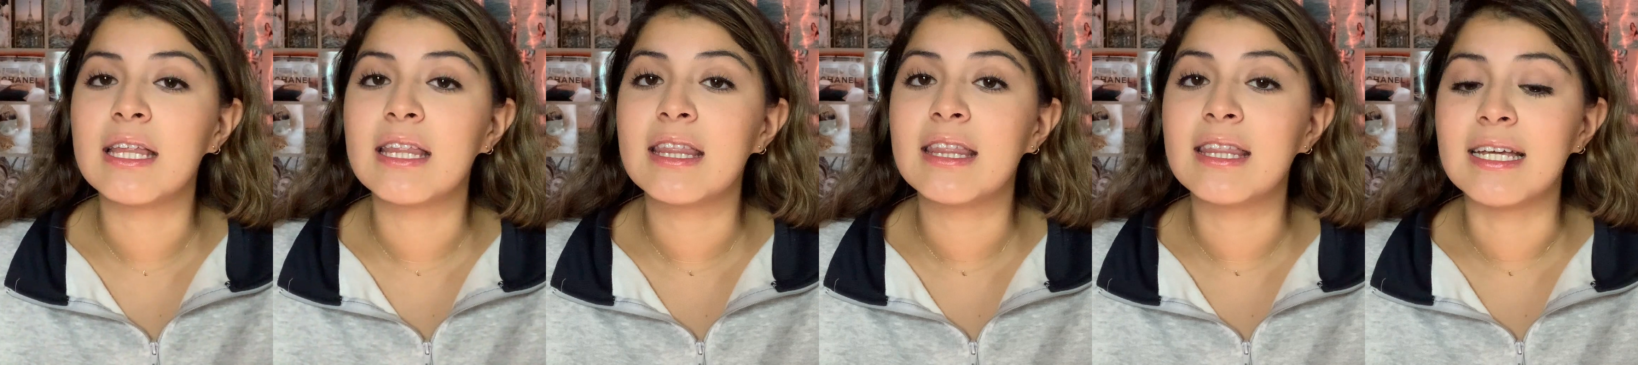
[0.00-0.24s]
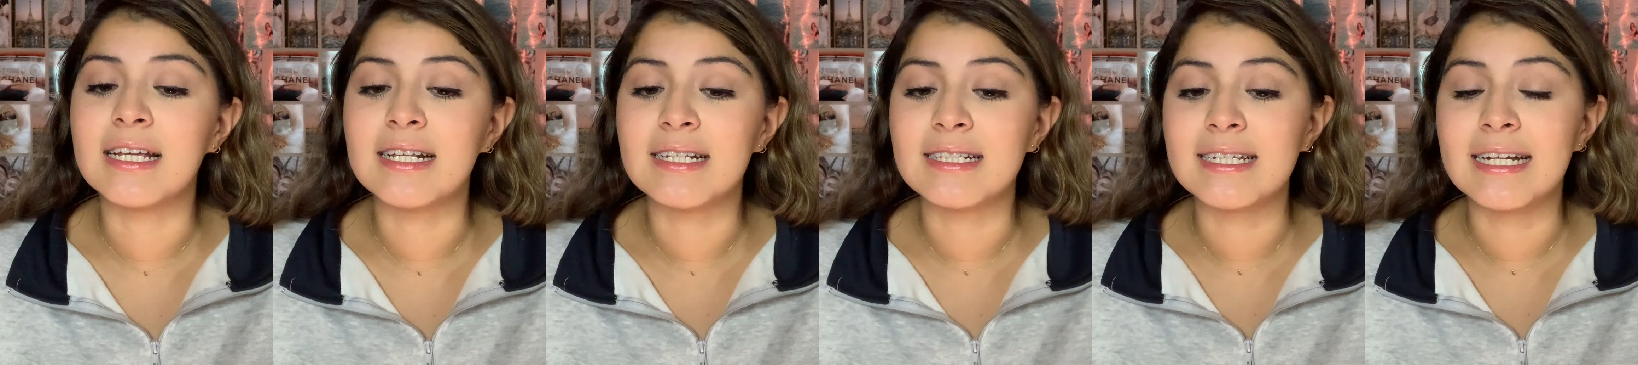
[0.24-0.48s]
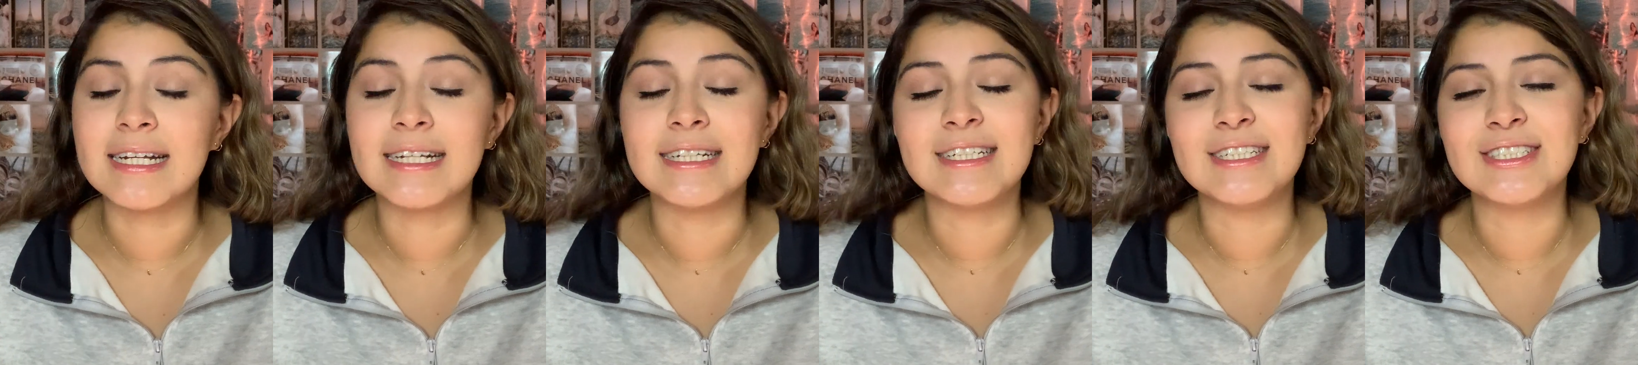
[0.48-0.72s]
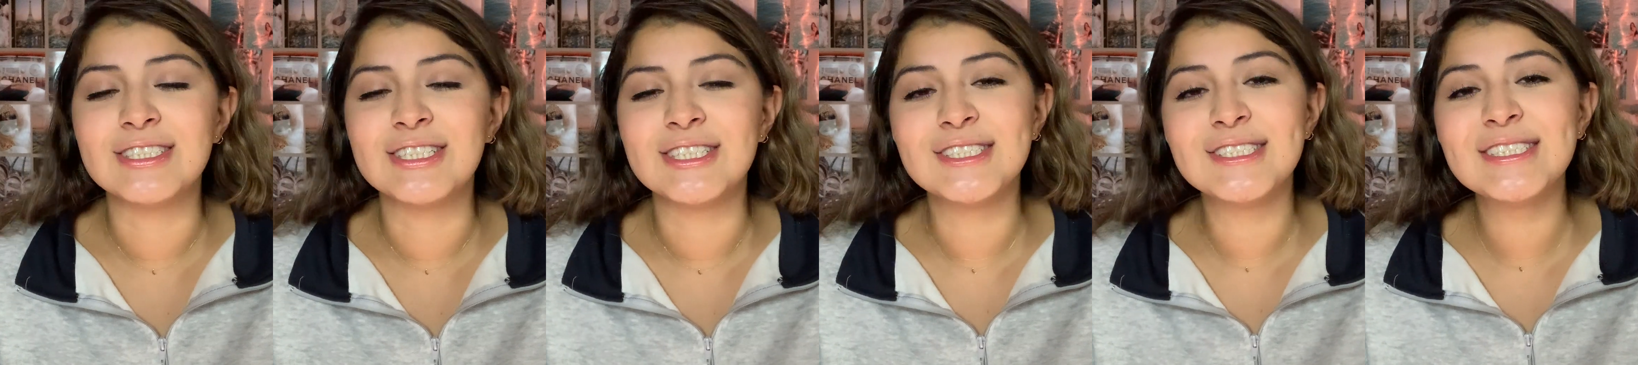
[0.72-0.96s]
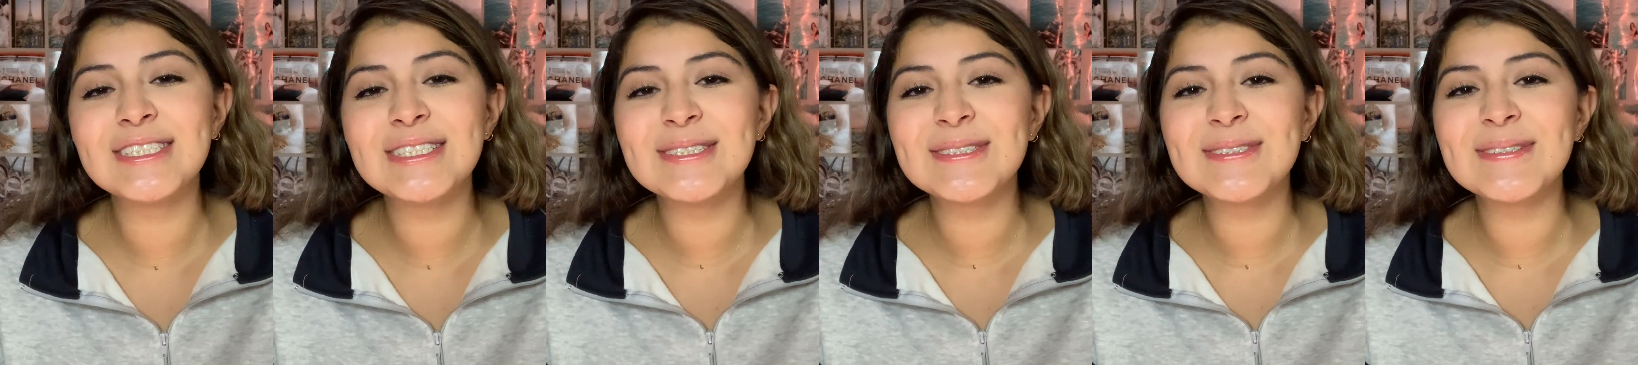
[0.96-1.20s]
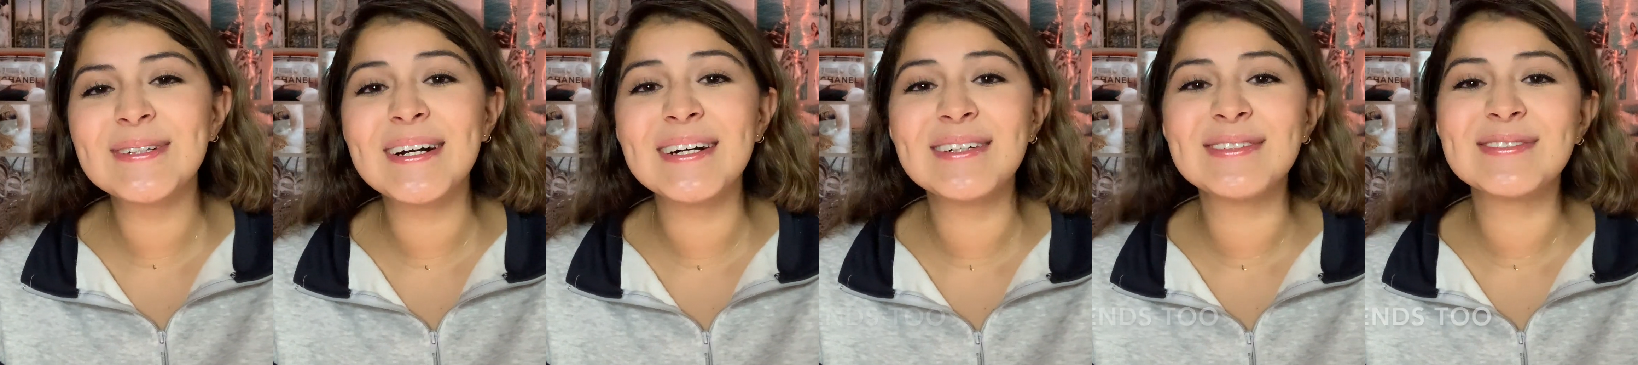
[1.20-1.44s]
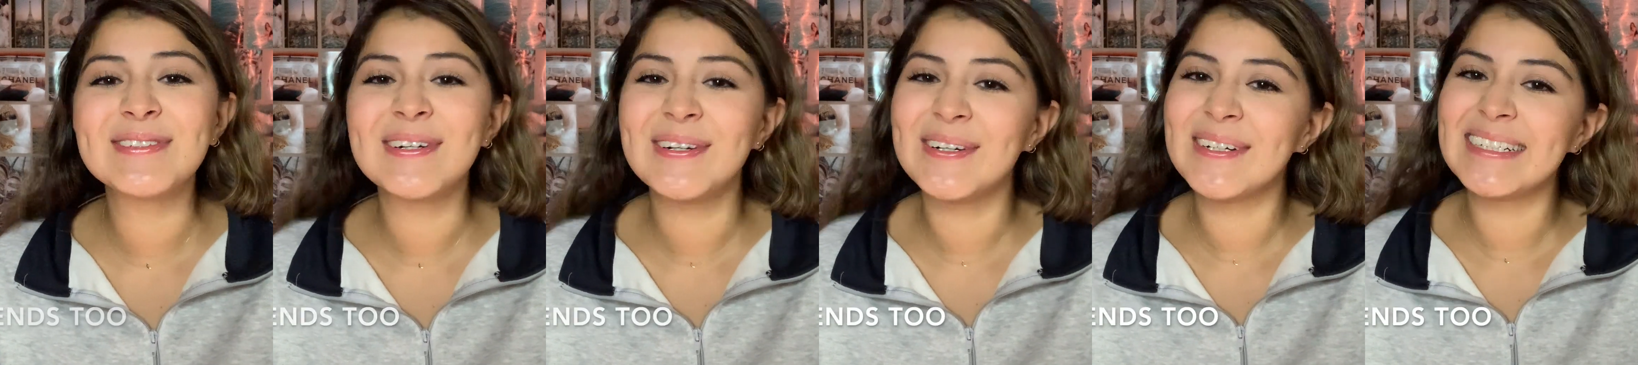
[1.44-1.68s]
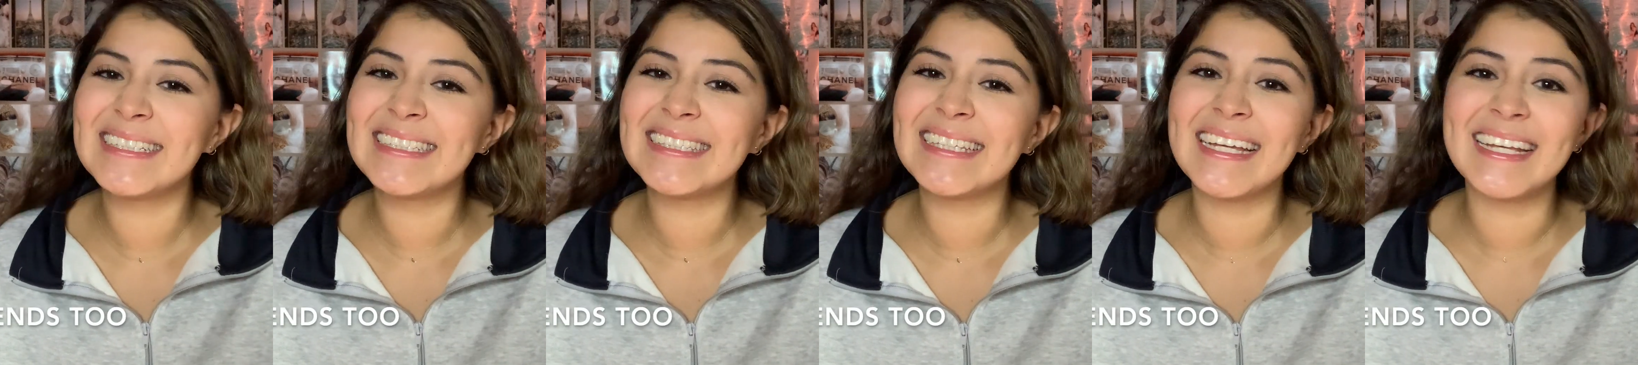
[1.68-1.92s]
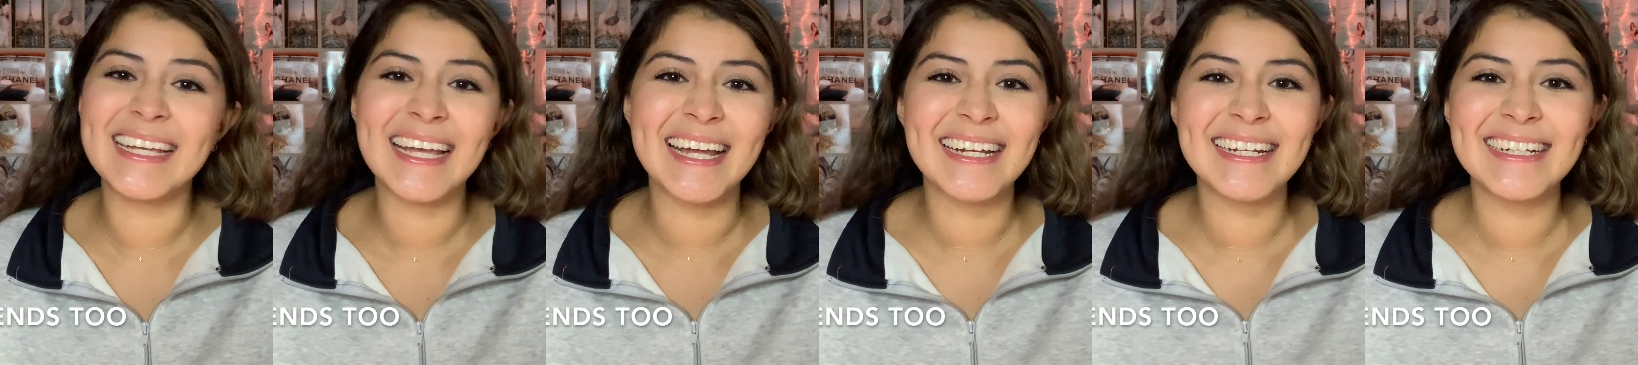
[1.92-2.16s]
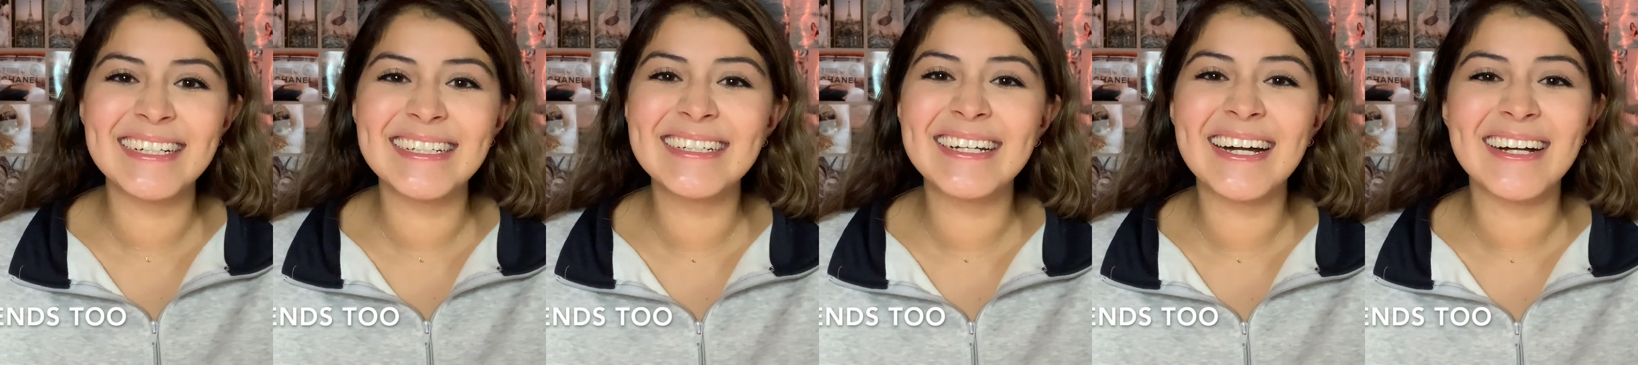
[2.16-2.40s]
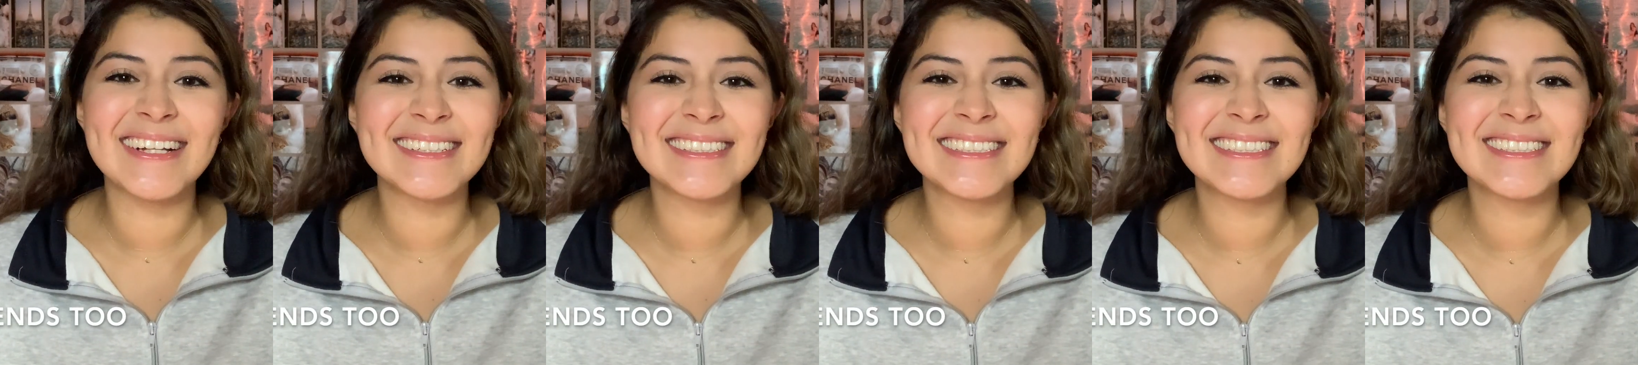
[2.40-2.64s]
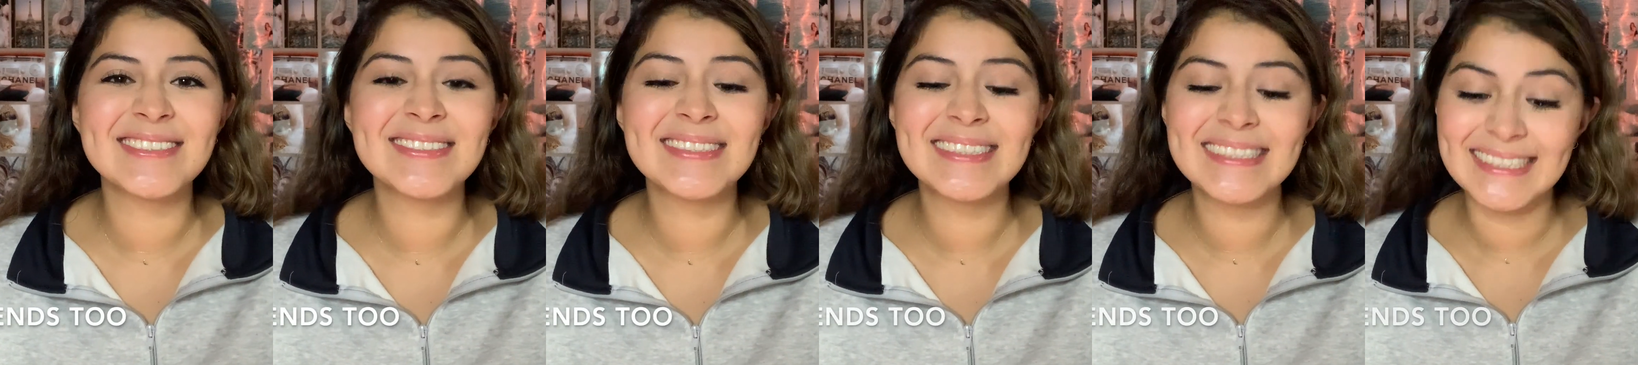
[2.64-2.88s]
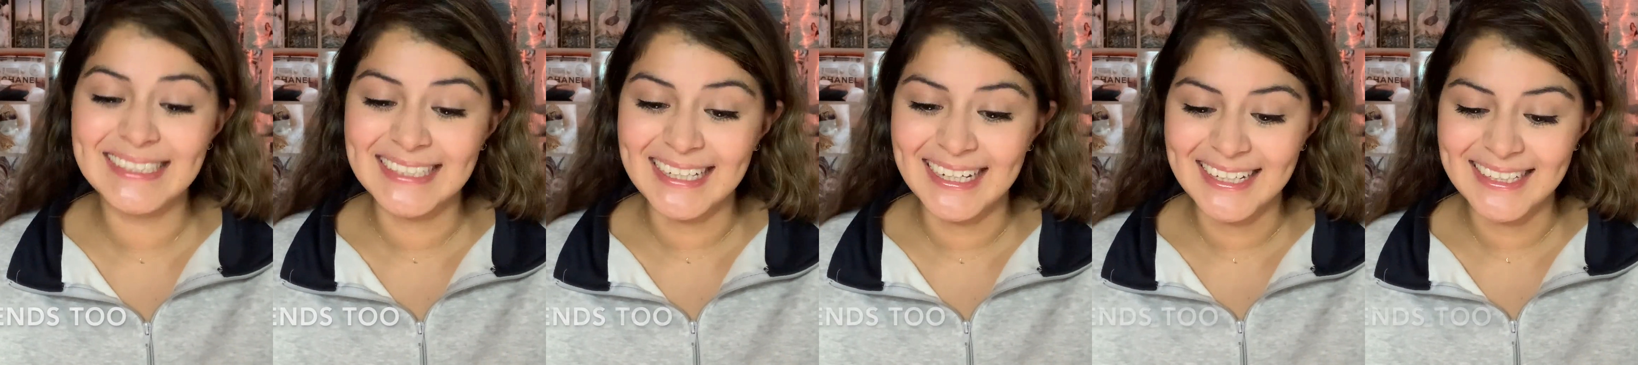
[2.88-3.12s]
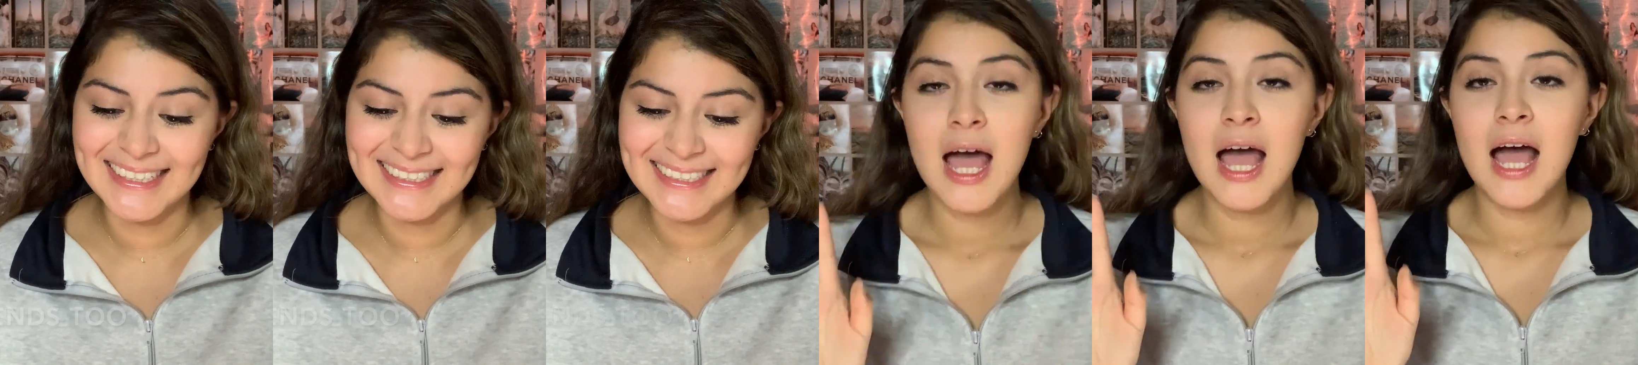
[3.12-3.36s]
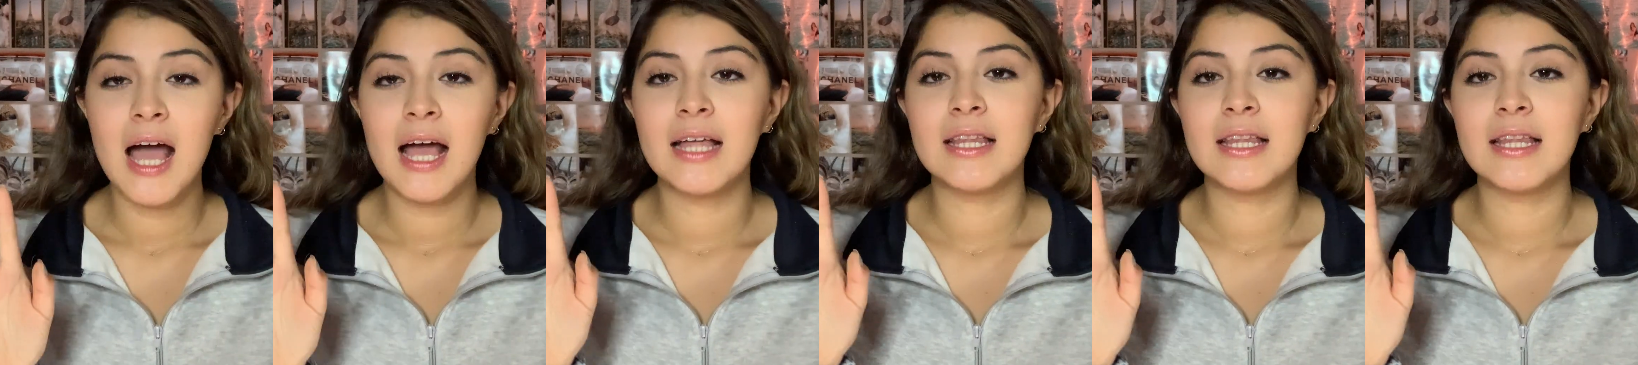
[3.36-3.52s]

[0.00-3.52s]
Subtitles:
things I need to do, of course, like any college student does.